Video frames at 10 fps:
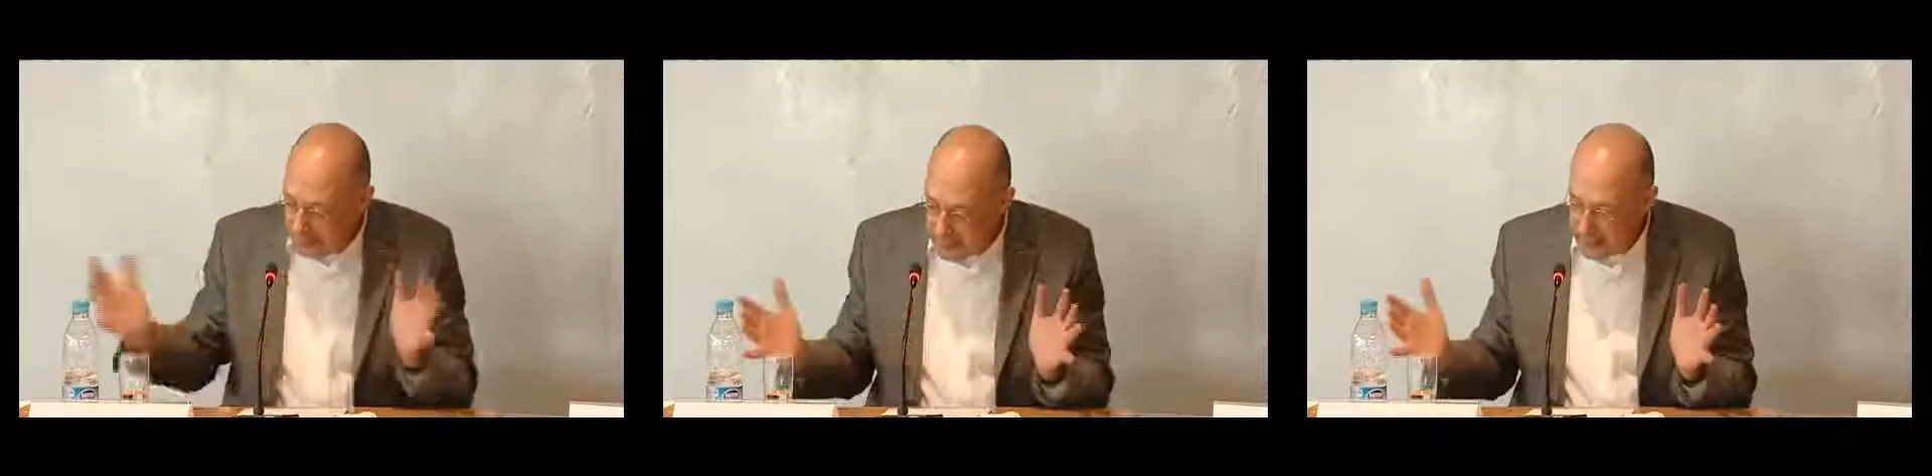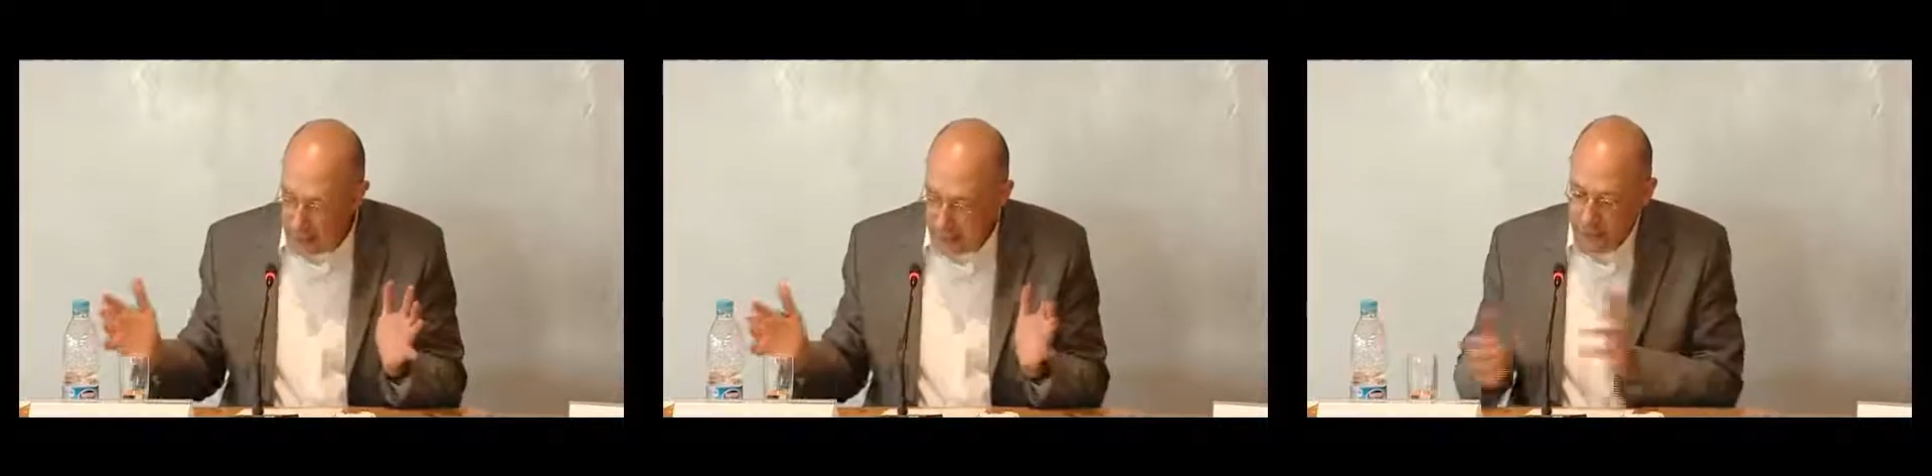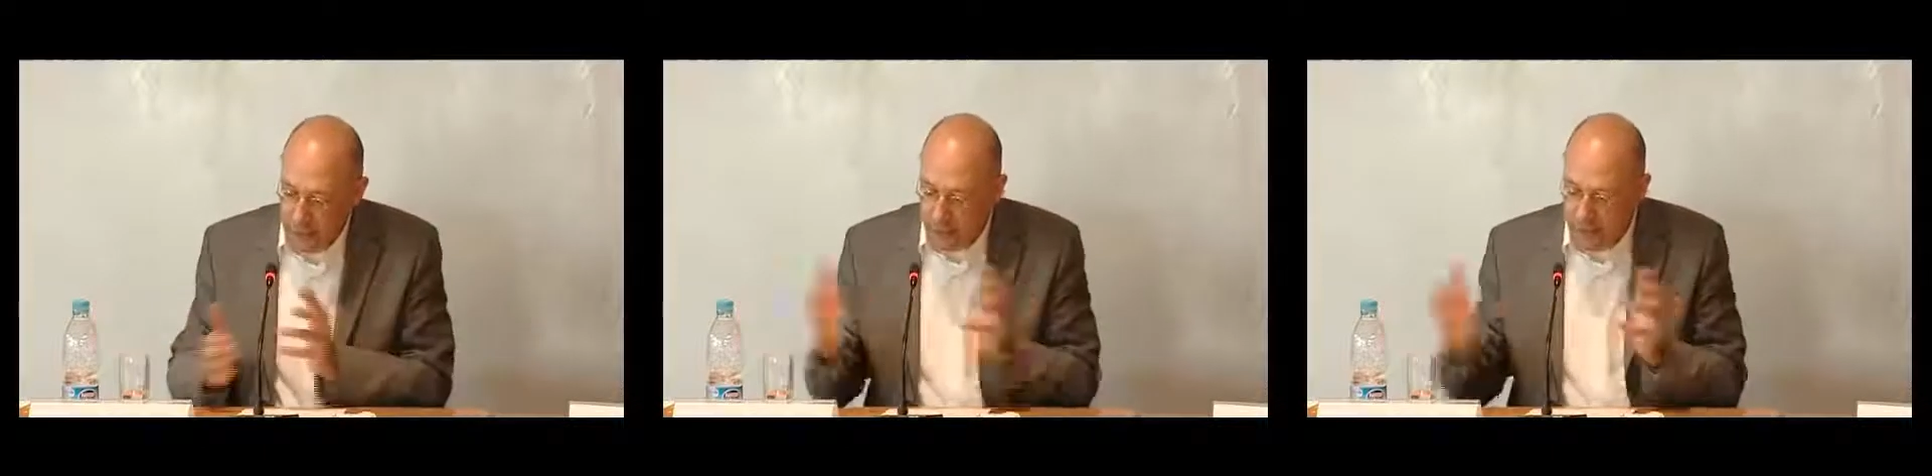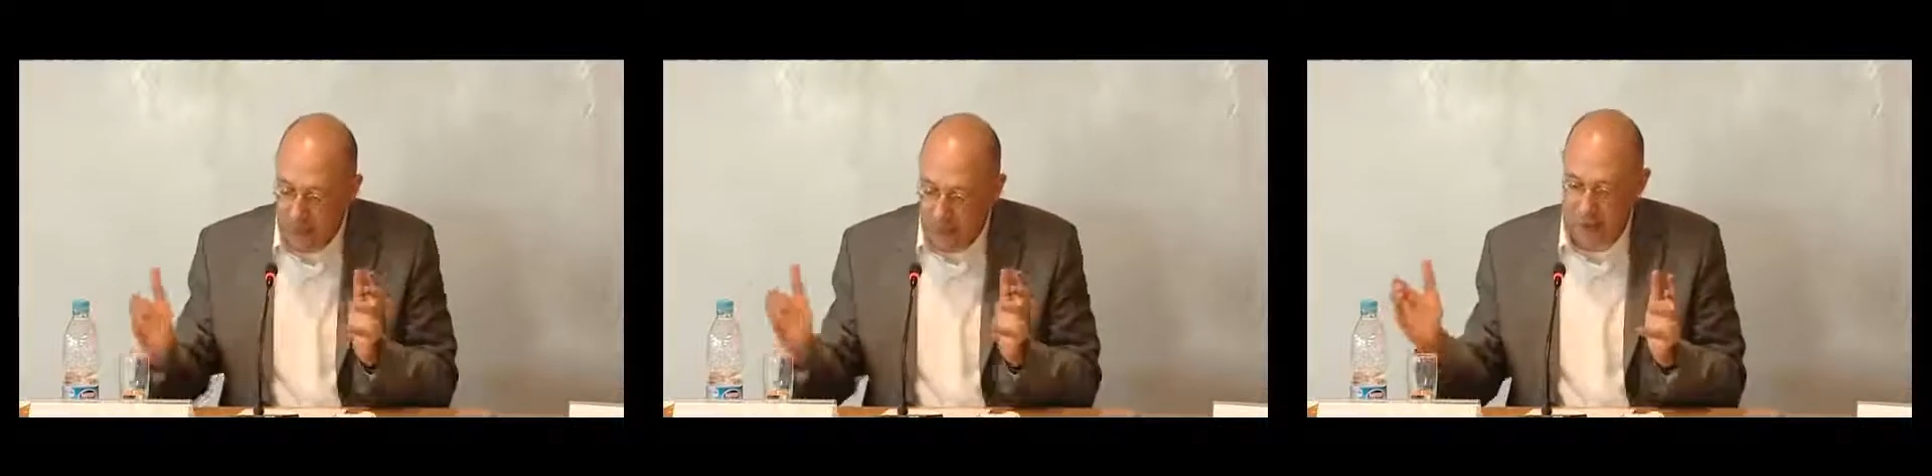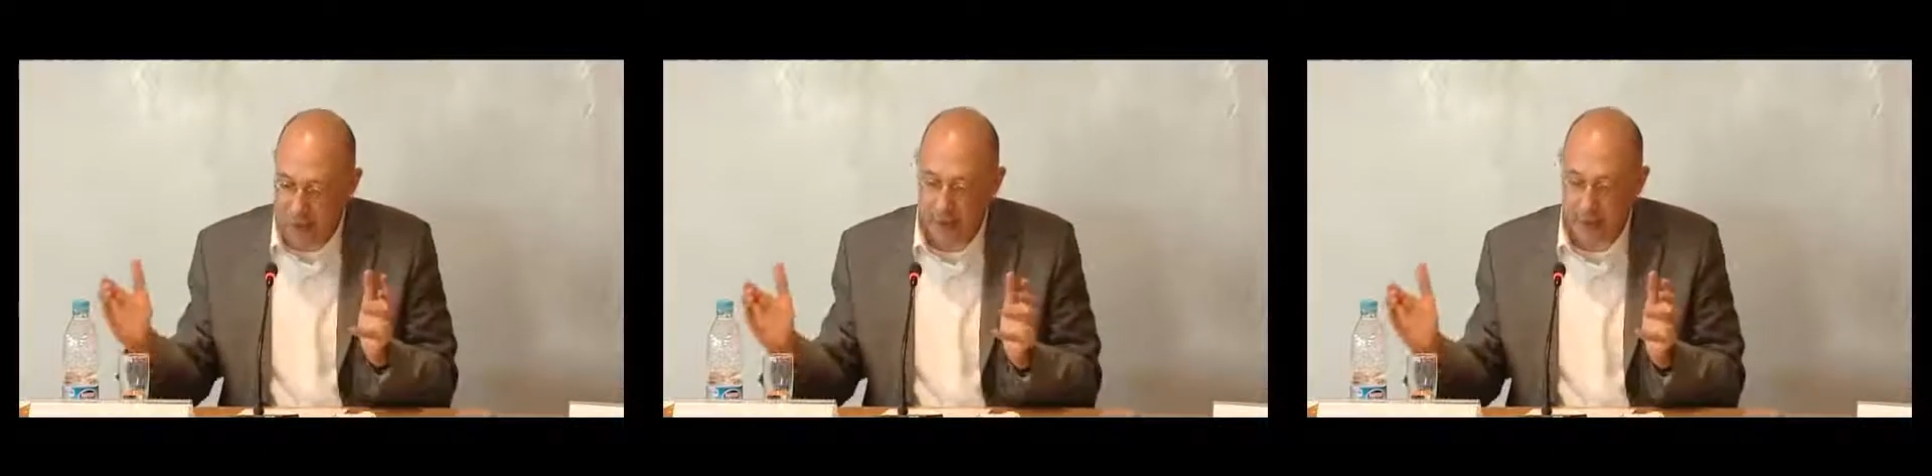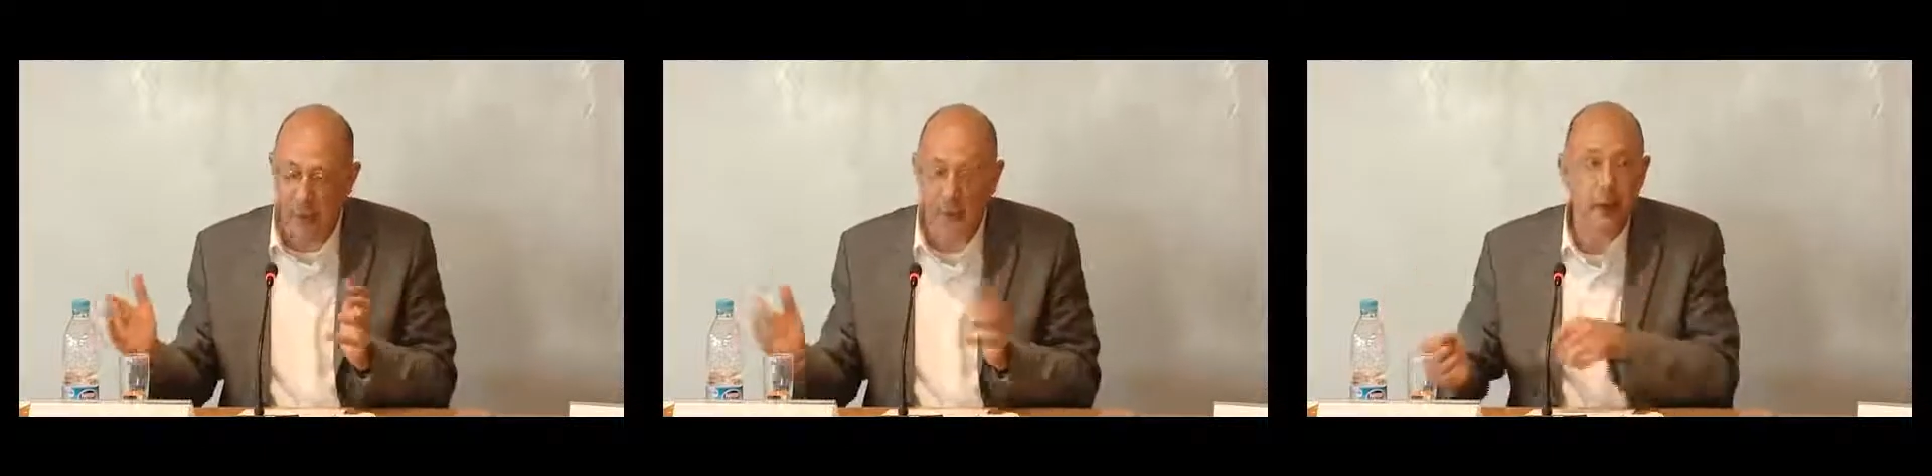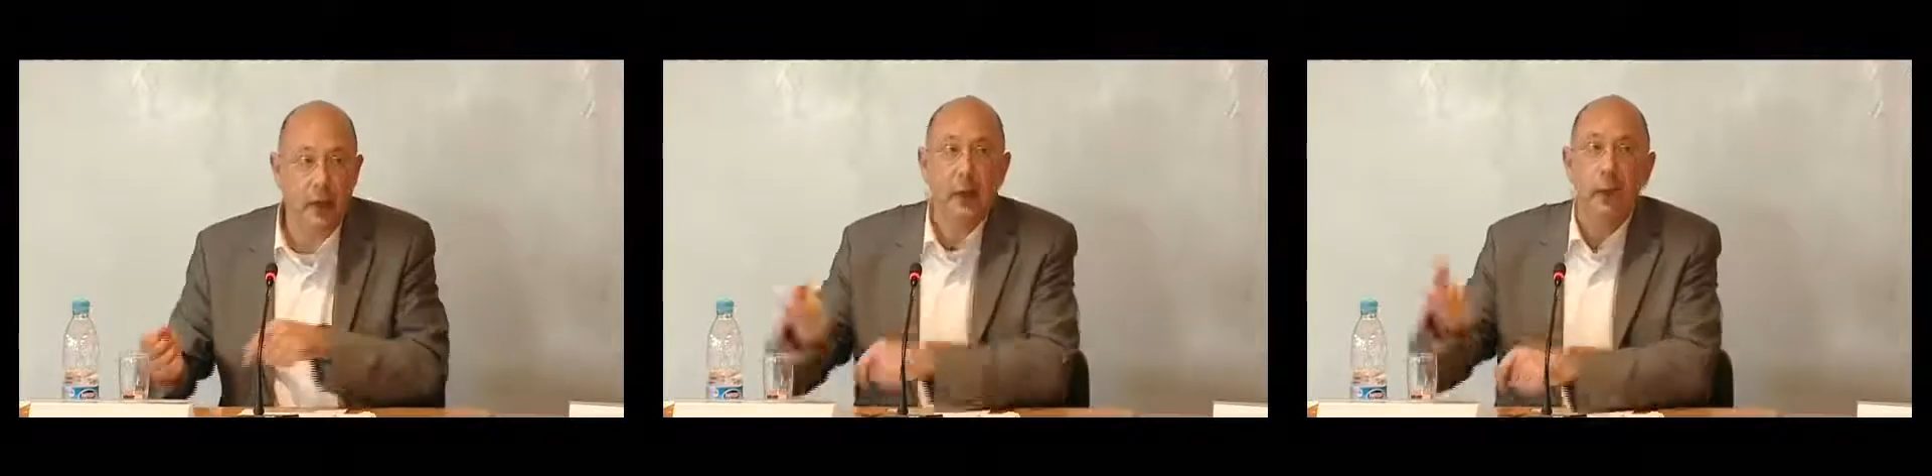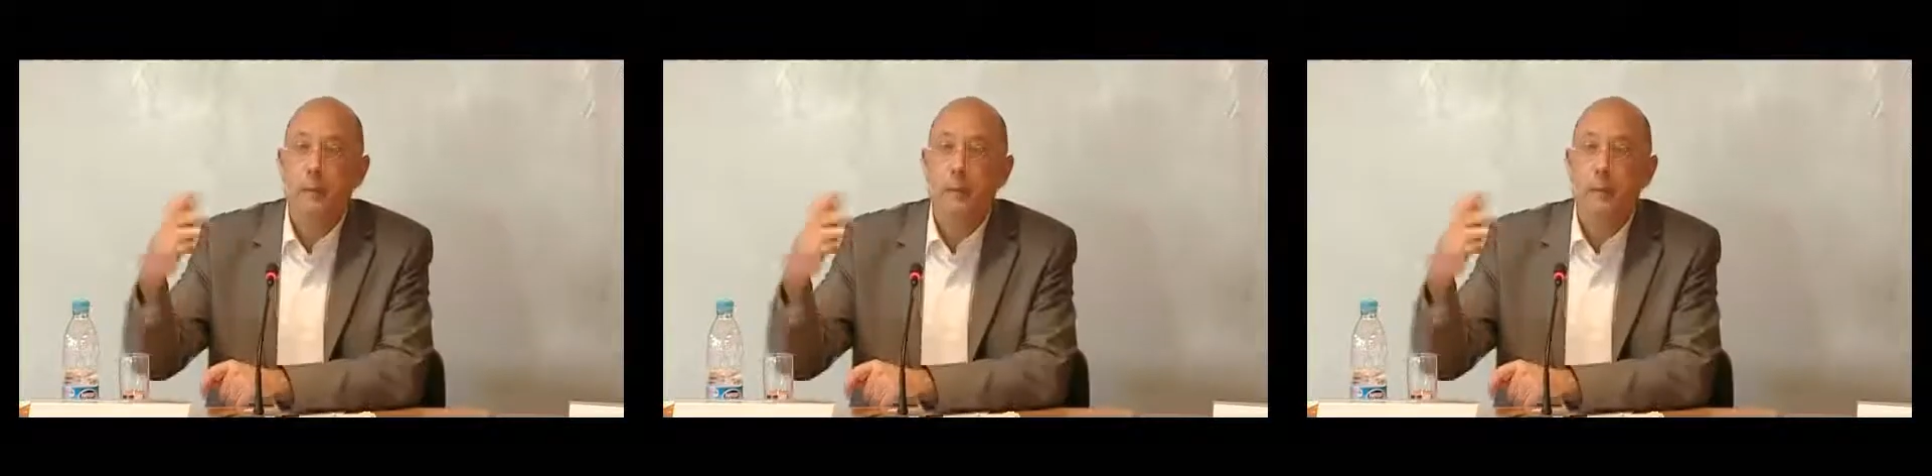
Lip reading: internet culture, Facebook, etc., etc.,